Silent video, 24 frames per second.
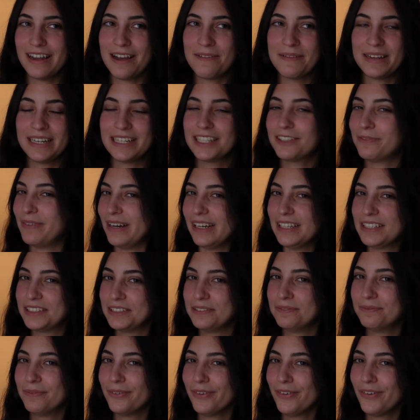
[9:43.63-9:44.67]
I mean, it's very
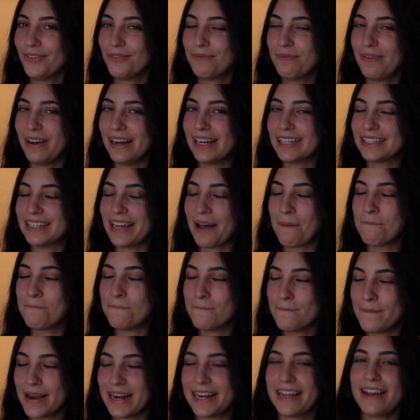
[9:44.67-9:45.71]
simple, but
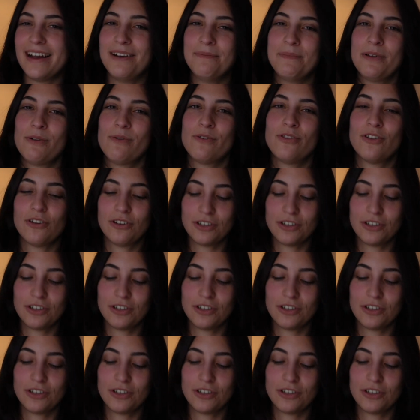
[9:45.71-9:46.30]
I'm very happy with the